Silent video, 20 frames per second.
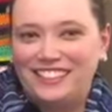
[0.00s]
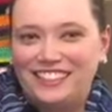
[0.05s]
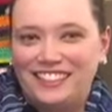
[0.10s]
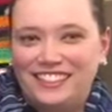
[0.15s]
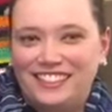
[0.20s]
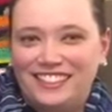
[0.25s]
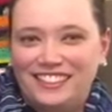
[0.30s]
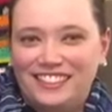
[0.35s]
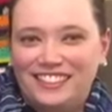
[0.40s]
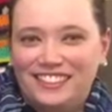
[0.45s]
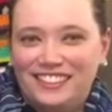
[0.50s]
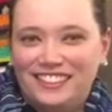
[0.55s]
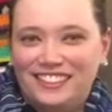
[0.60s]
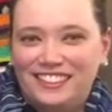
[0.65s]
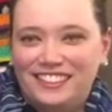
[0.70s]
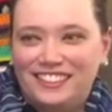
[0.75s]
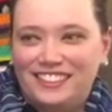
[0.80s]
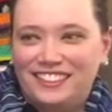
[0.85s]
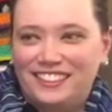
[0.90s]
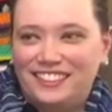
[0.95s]

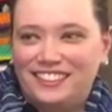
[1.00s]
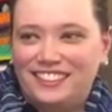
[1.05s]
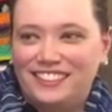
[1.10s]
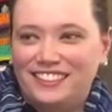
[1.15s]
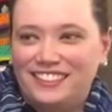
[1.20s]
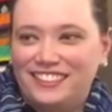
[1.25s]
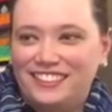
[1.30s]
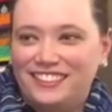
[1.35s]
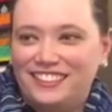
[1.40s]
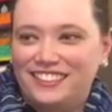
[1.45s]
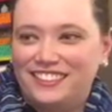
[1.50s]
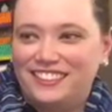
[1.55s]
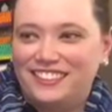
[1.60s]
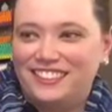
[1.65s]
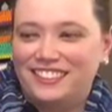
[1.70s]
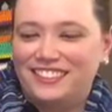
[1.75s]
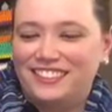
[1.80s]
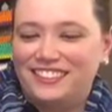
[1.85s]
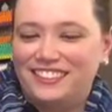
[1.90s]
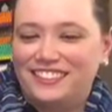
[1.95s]

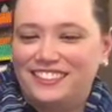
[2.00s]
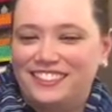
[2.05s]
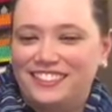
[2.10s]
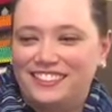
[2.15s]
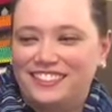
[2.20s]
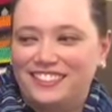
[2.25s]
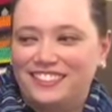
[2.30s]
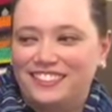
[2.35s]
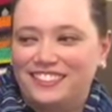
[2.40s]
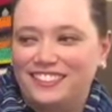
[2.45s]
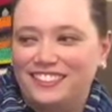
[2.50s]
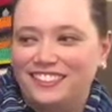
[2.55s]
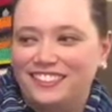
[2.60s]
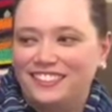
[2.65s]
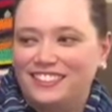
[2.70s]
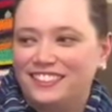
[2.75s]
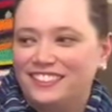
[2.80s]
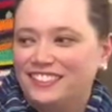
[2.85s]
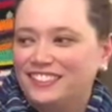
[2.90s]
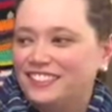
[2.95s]

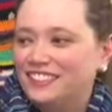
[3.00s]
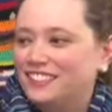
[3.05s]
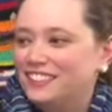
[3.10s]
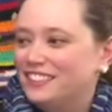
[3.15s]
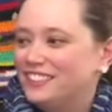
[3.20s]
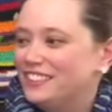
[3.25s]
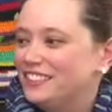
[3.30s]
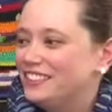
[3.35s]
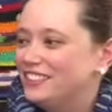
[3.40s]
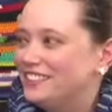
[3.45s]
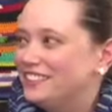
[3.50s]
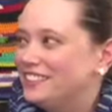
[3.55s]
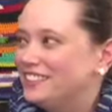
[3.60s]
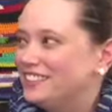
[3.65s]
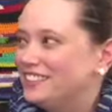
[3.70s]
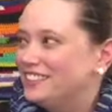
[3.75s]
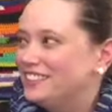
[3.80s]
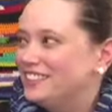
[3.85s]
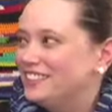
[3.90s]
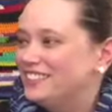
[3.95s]

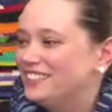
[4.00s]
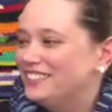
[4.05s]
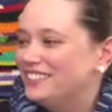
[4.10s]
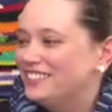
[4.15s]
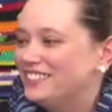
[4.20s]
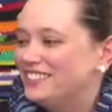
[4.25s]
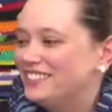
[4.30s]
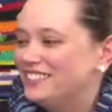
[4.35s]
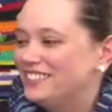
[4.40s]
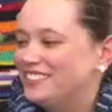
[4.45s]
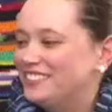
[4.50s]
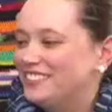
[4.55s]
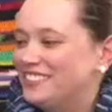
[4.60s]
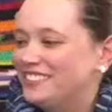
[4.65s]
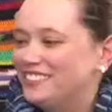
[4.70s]
No words are spoken by the person on screen.